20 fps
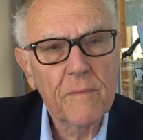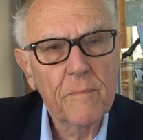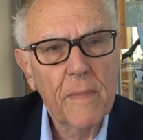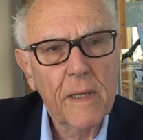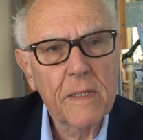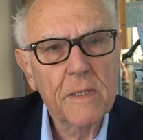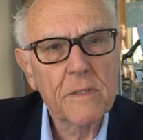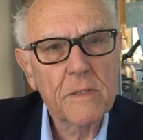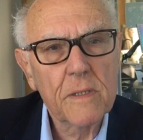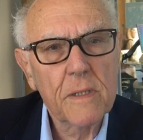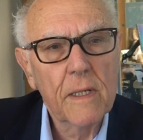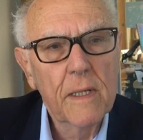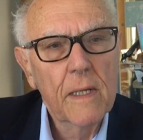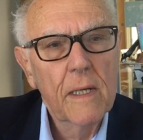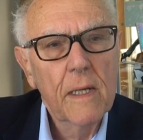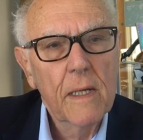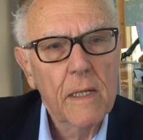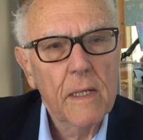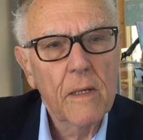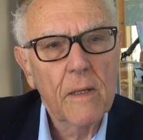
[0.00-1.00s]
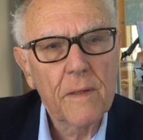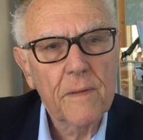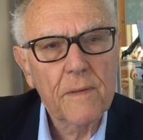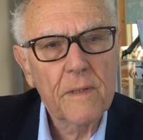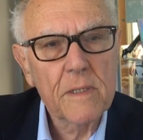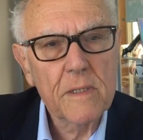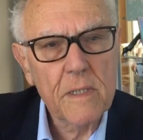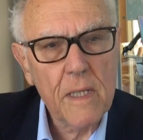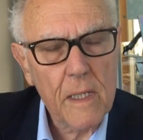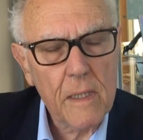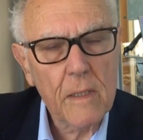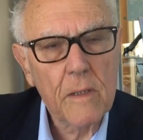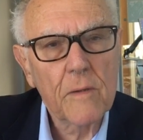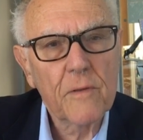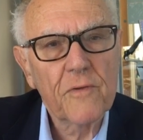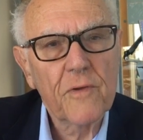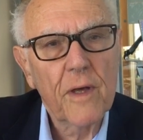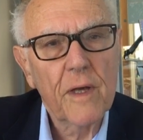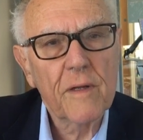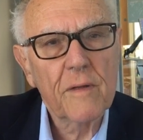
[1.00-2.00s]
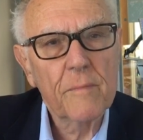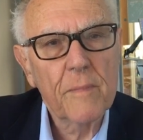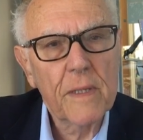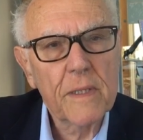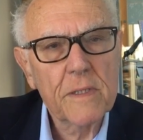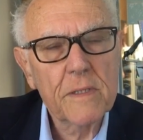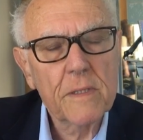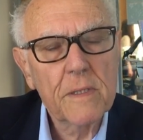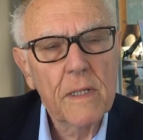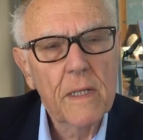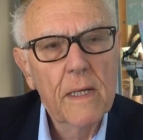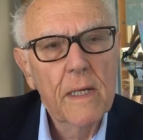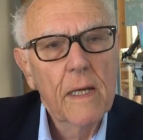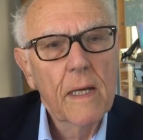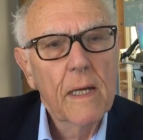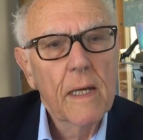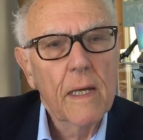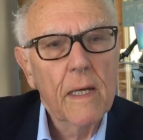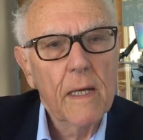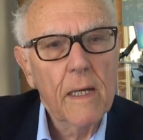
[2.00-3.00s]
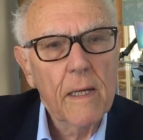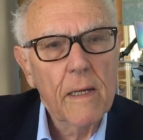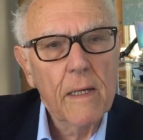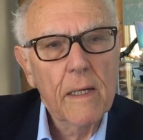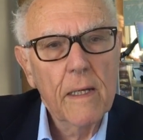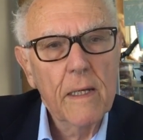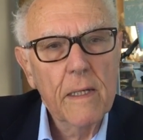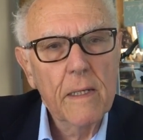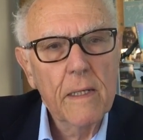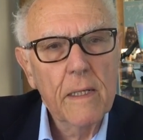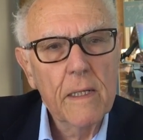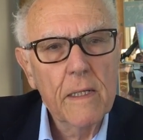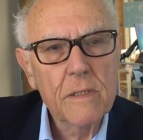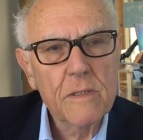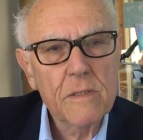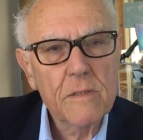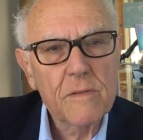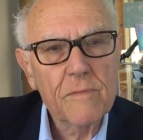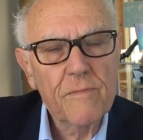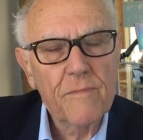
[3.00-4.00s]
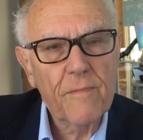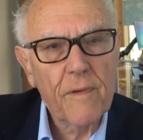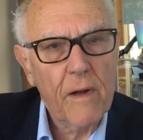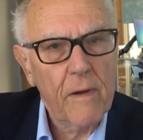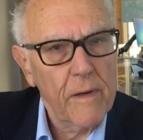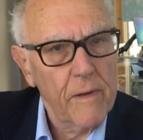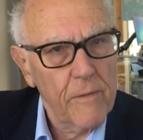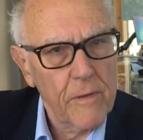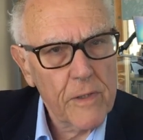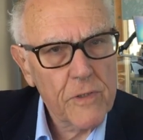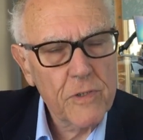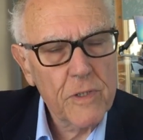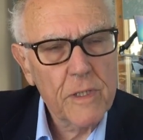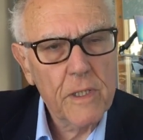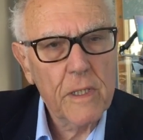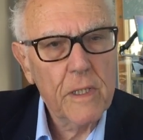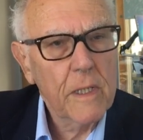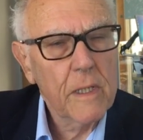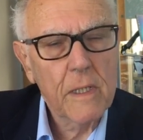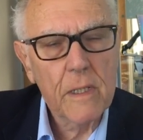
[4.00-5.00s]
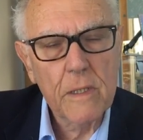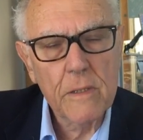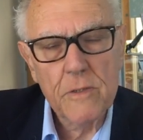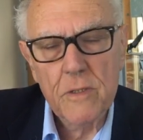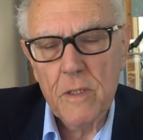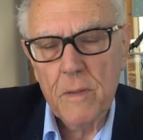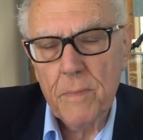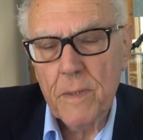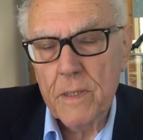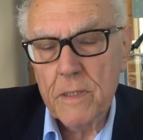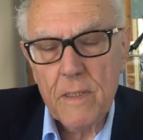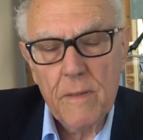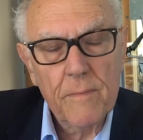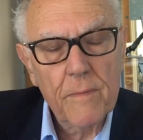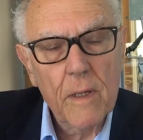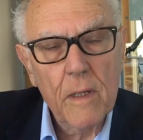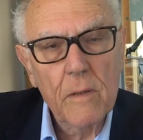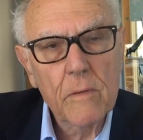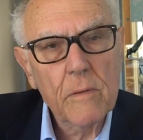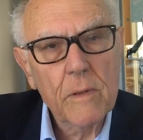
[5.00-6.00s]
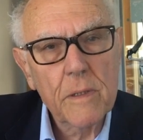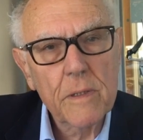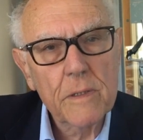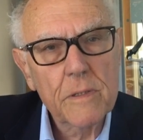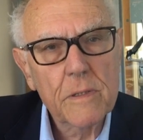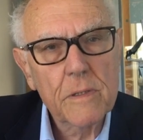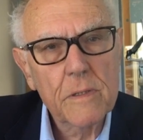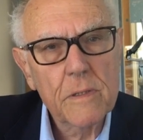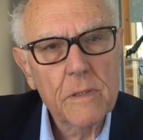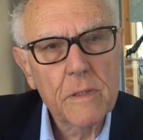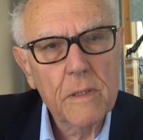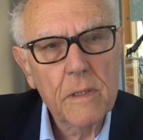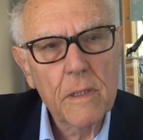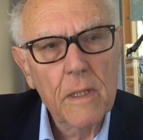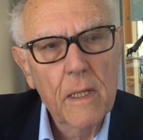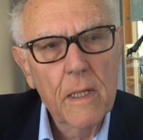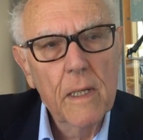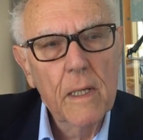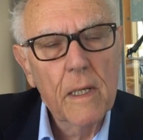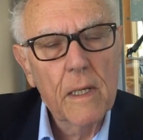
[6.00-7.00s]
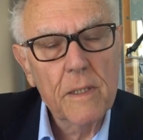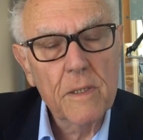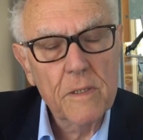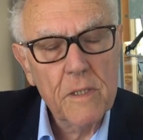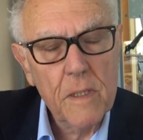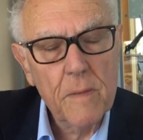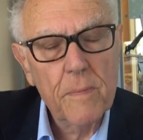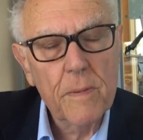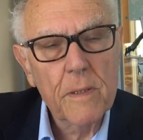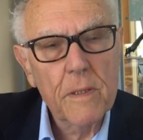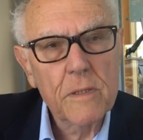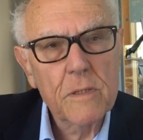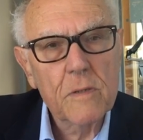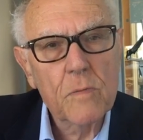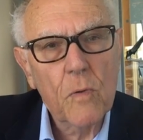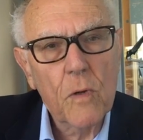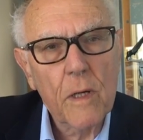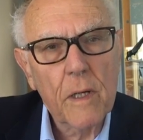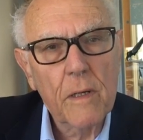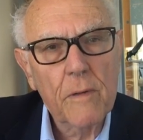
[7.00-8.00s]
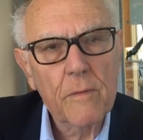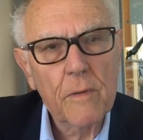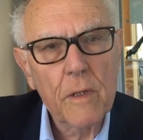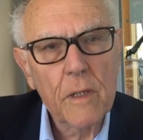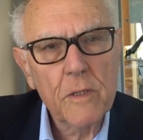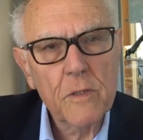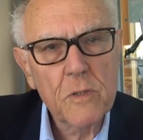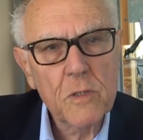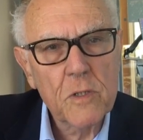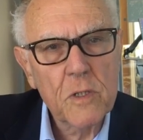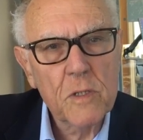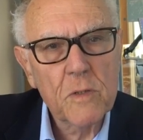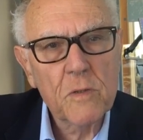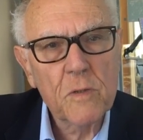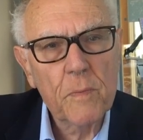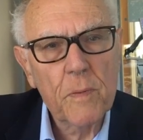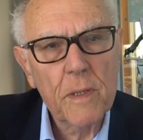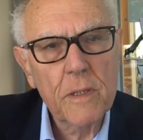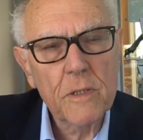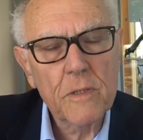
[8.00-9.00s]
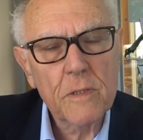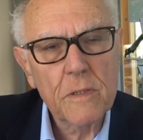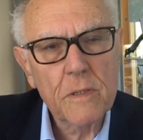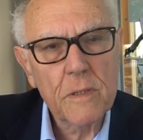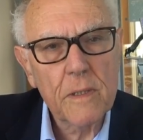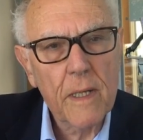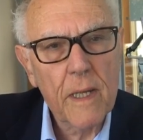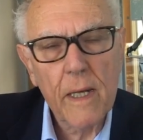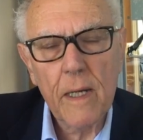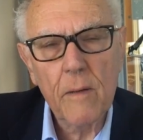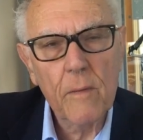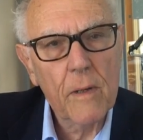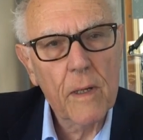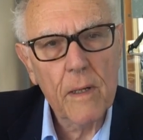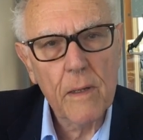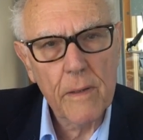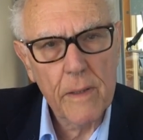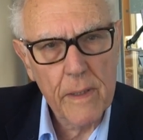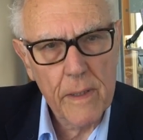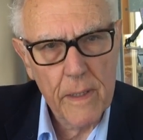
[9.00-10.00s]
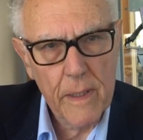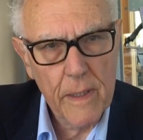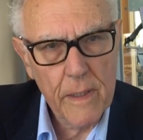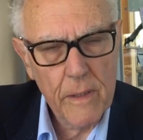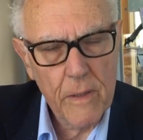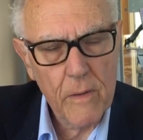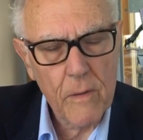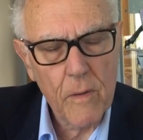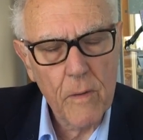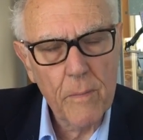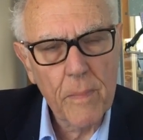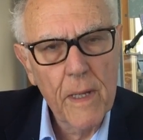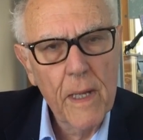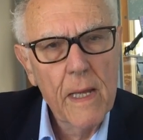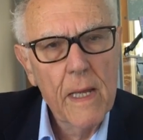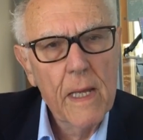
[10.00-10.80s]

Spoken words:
of medicine, not the technical side of medicine, is very rich indeed. And GPs have the longest and deepest working relationships with patients anywhere in Europe.